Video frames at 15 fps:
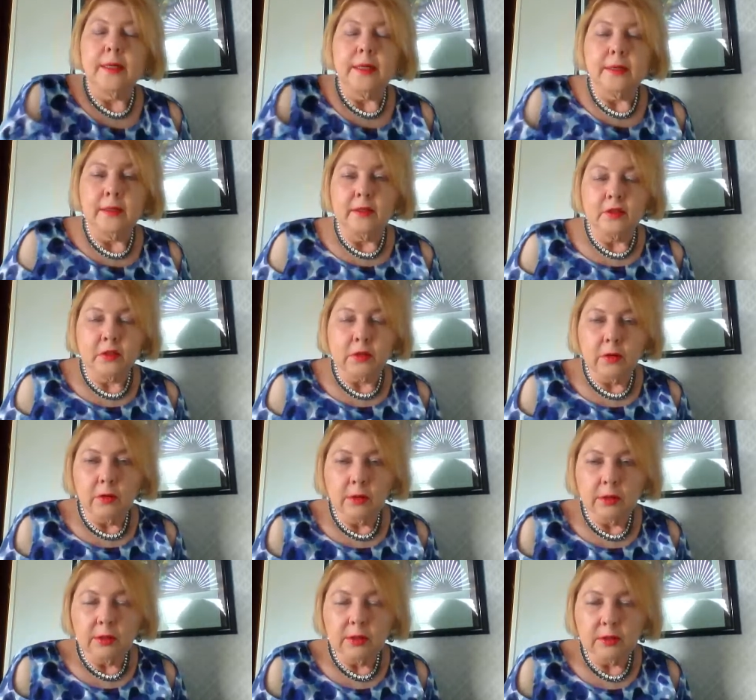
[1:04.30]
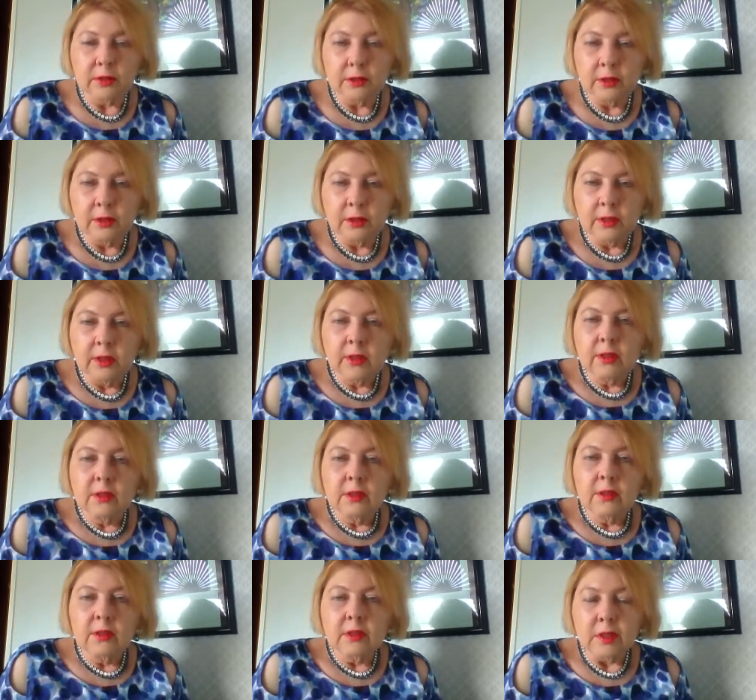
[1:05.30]
in this course.
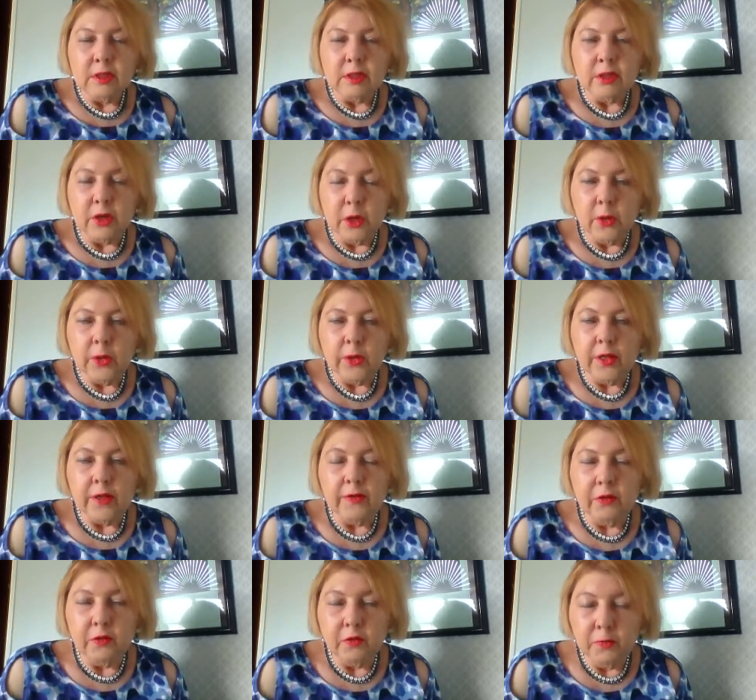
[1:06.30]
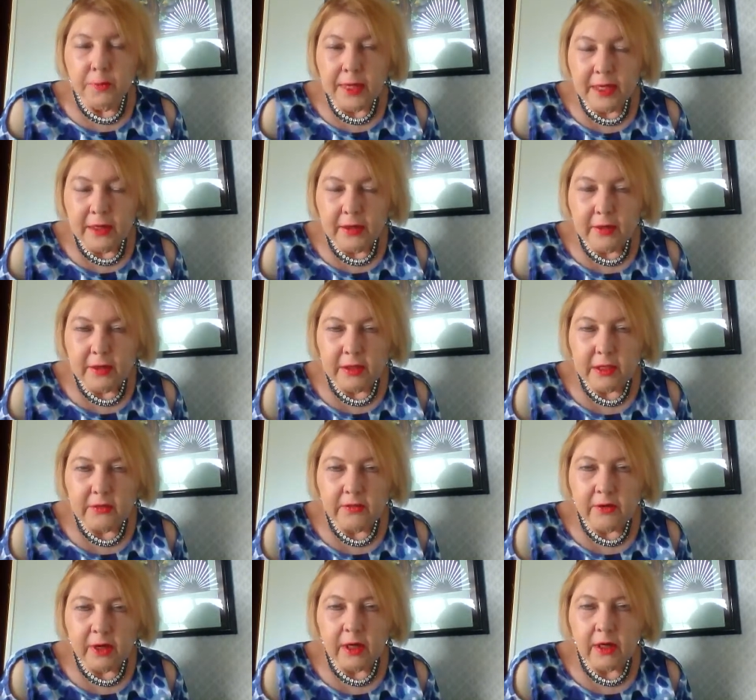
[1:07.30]
So if you've made it
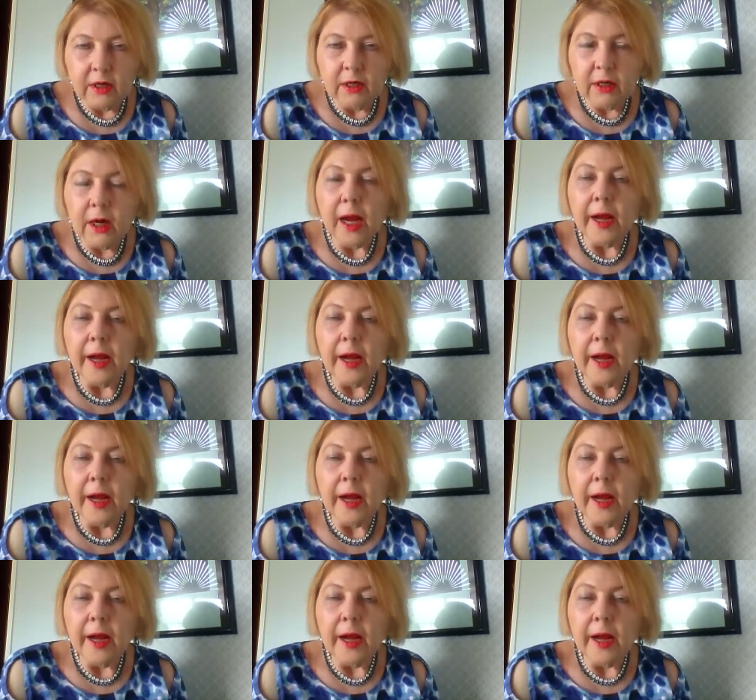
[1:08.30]
this far,